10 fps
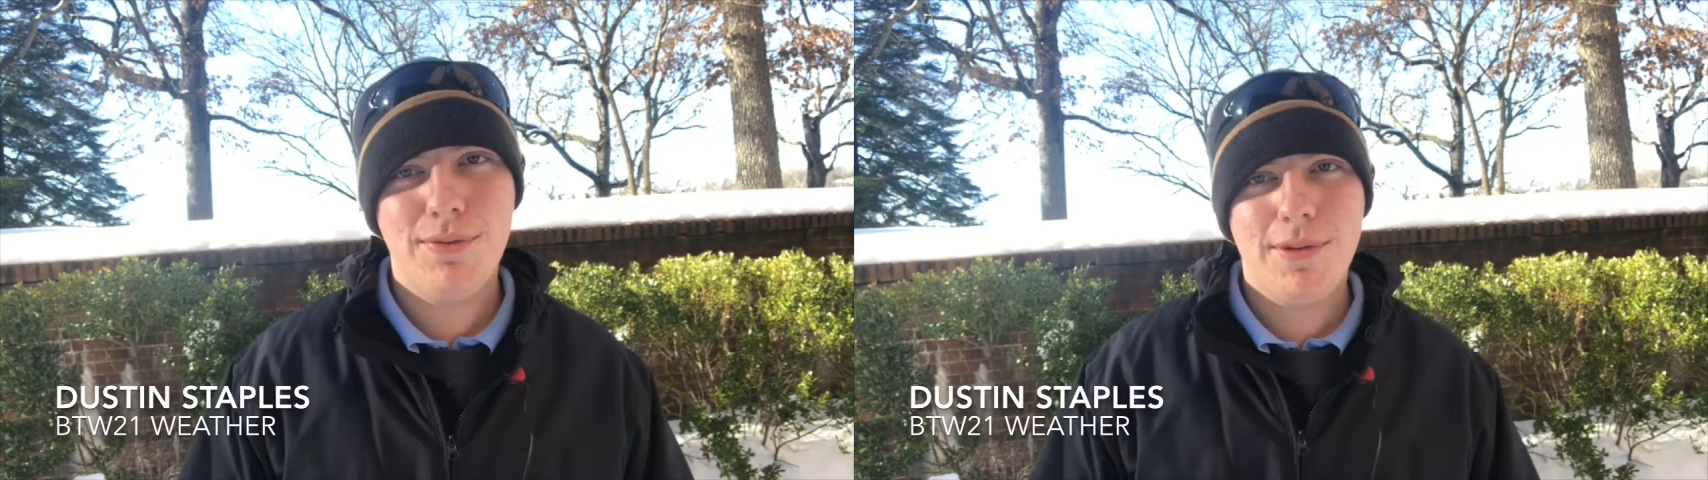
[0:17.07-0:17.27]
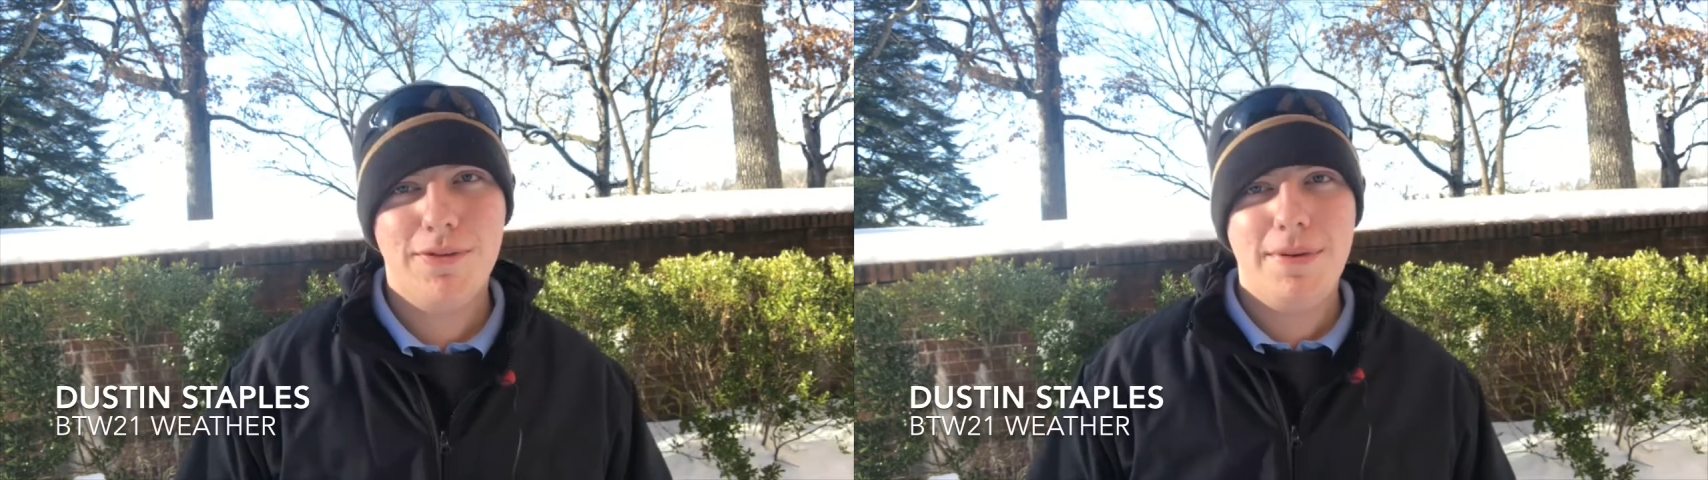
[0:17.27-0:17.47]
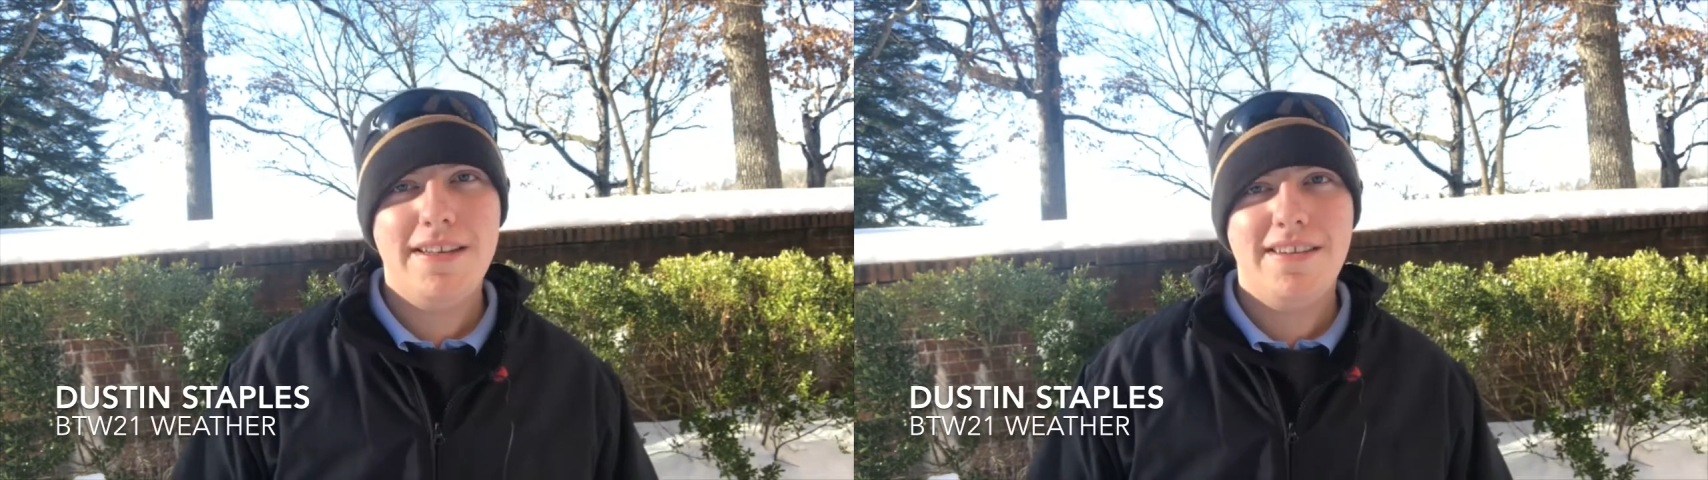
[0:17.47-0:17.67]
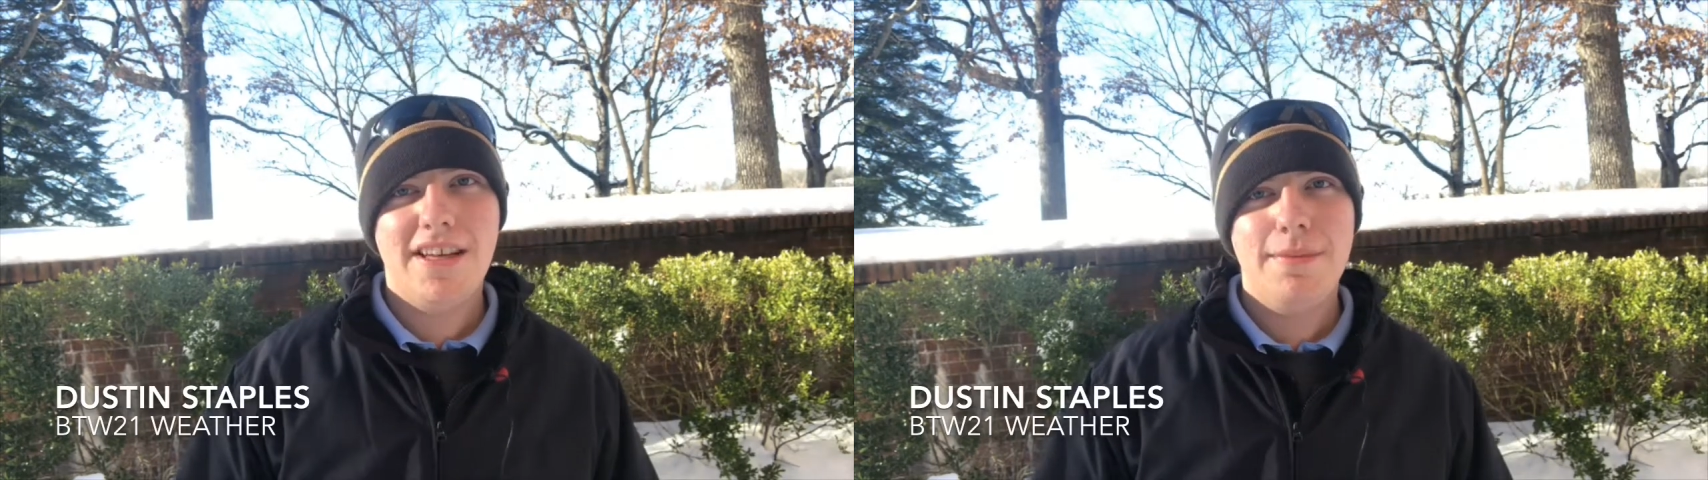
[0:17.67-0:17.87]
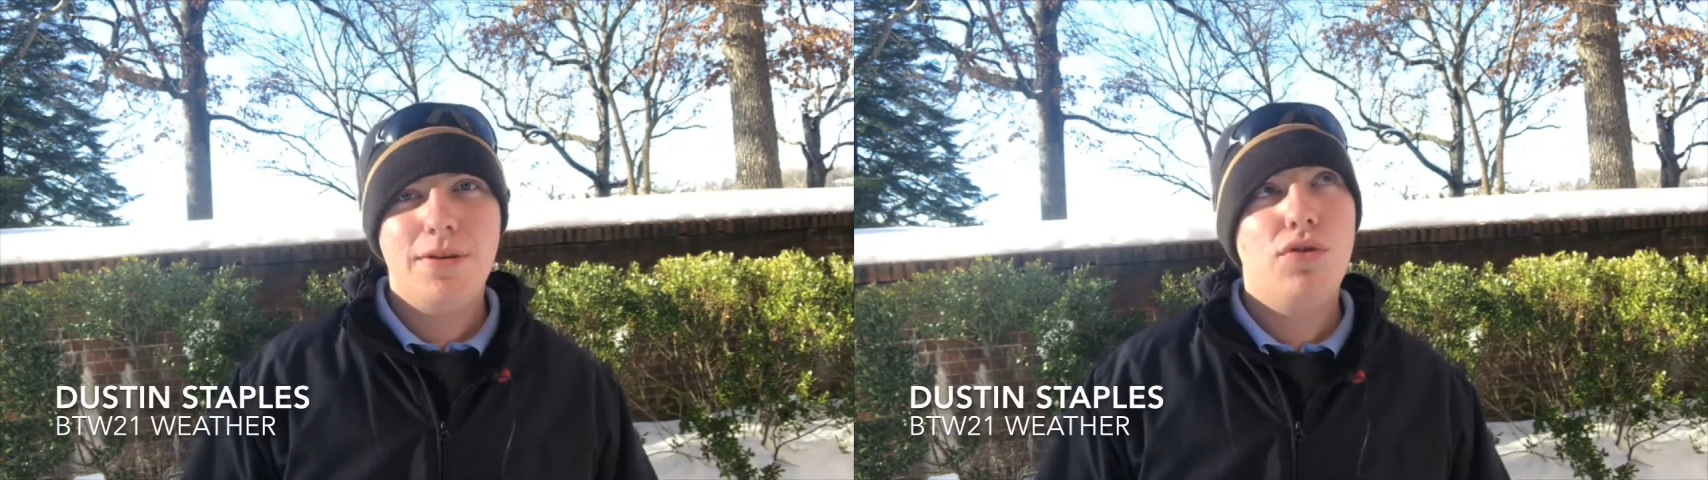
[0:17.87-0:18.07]
with your
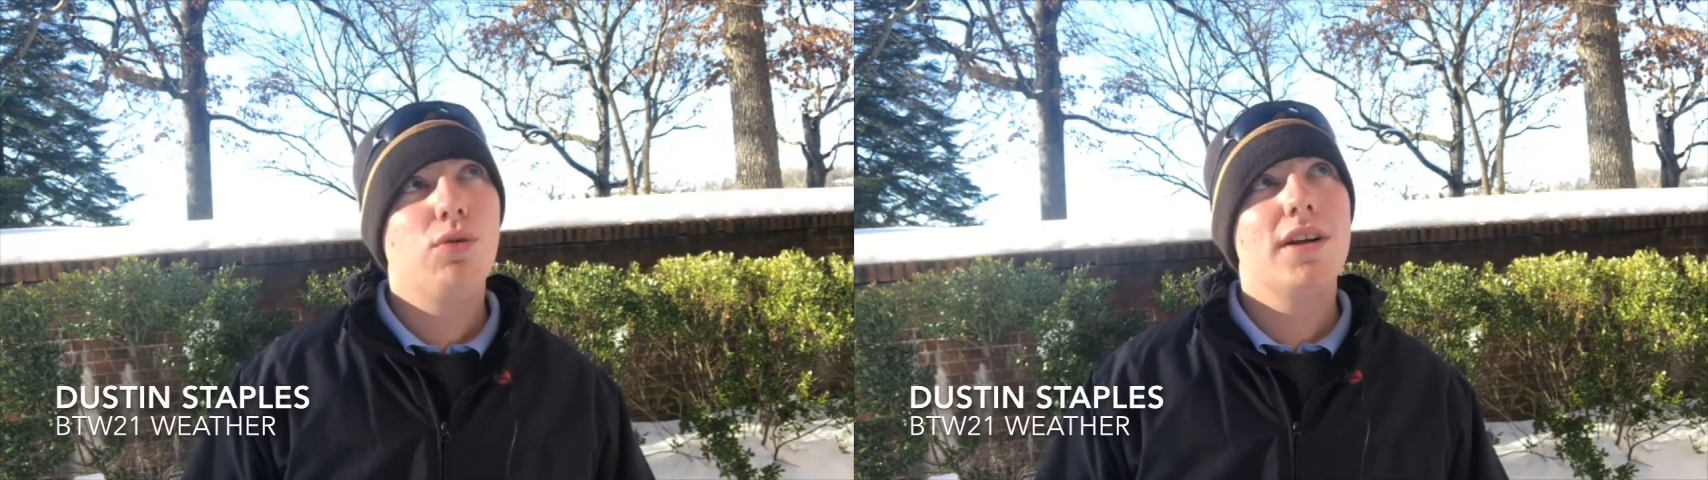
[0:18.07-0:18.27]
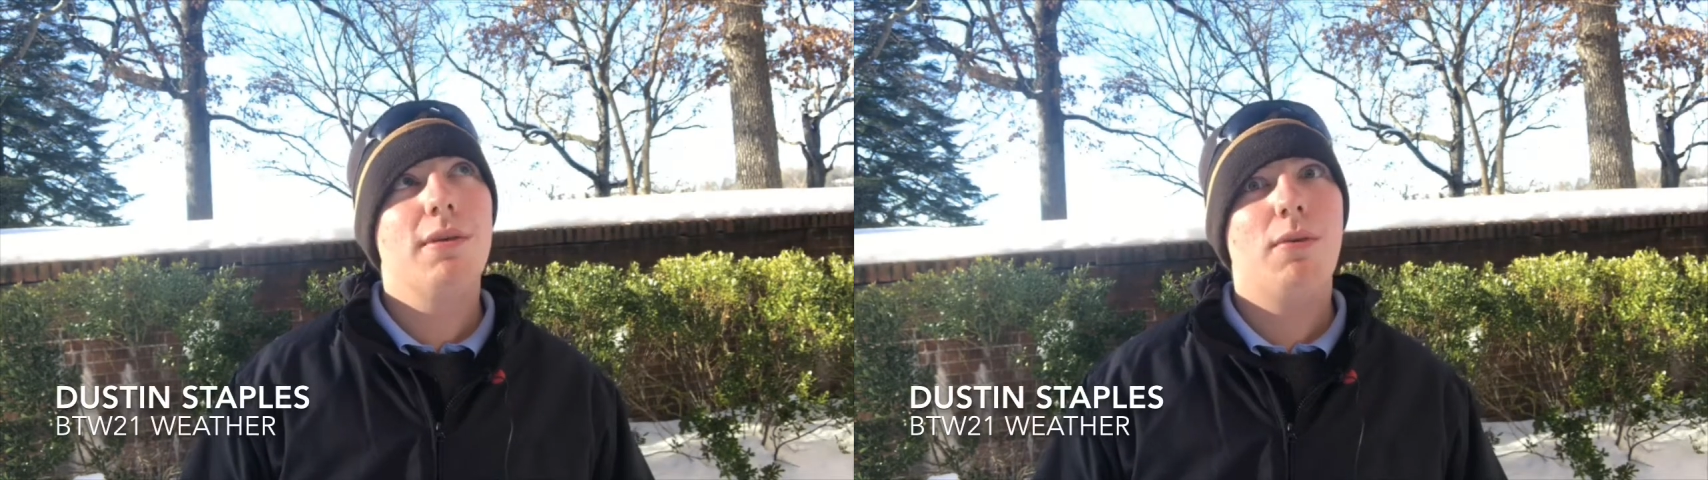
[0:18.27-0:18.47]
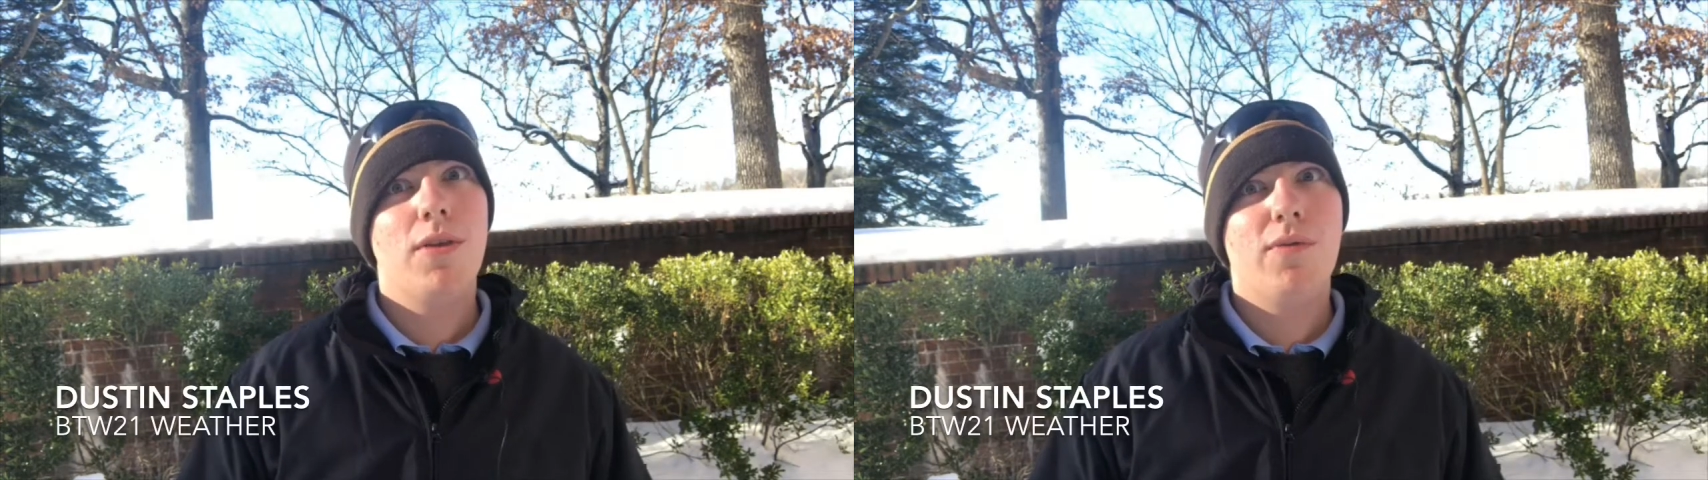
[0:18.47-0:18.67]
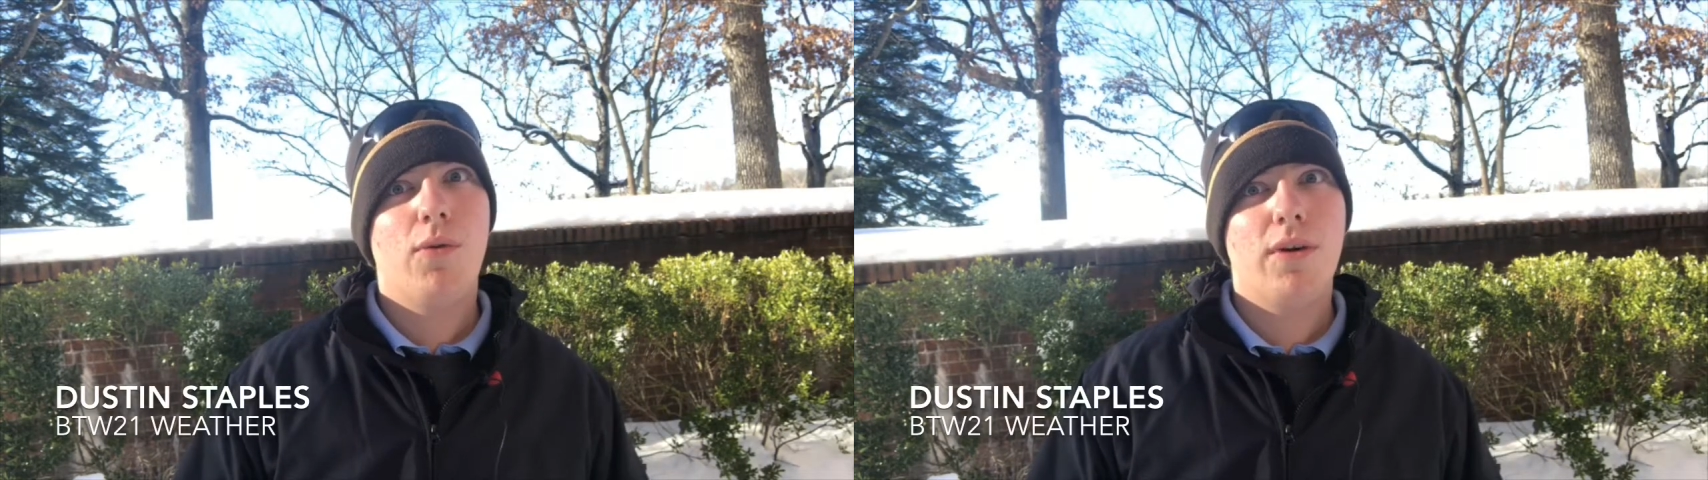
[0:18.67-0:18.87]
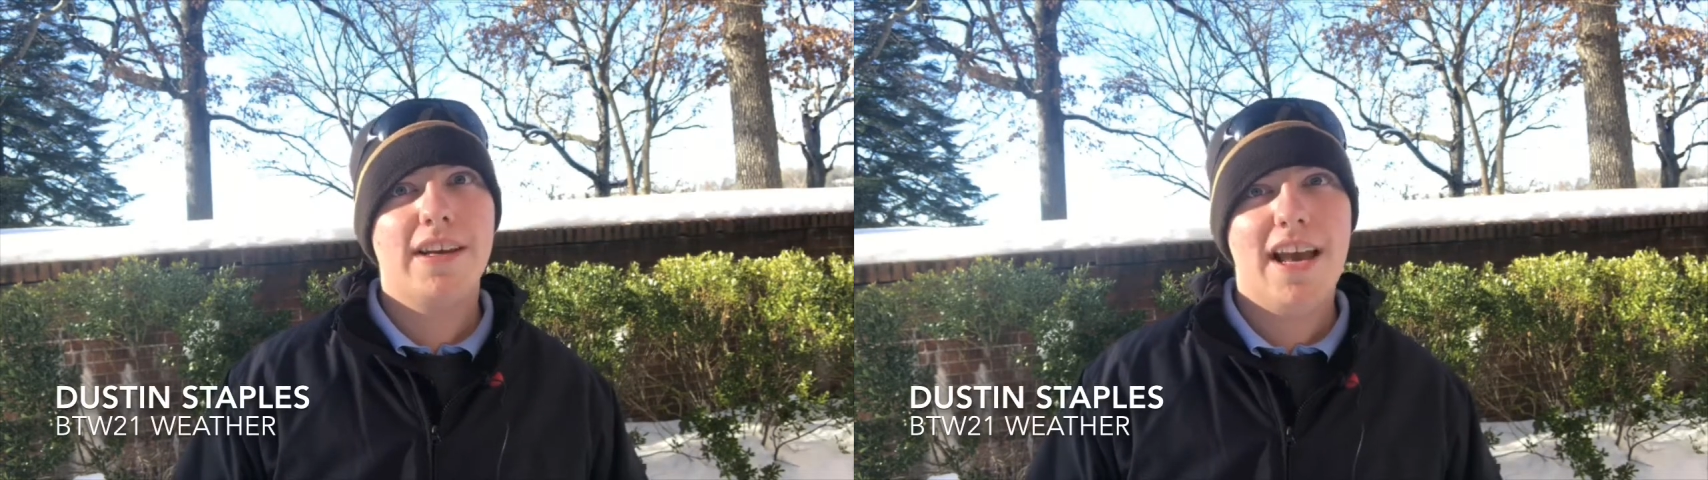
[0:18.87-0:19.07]
BTW 21 weather
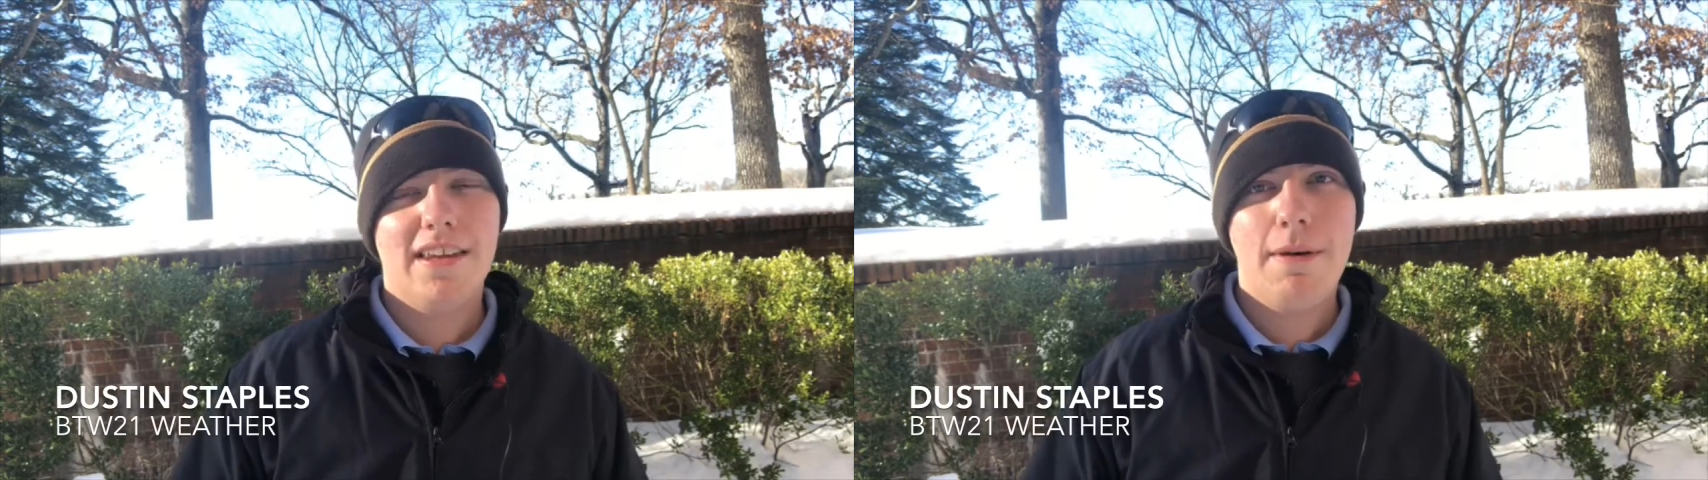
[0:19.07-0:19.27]
forecast.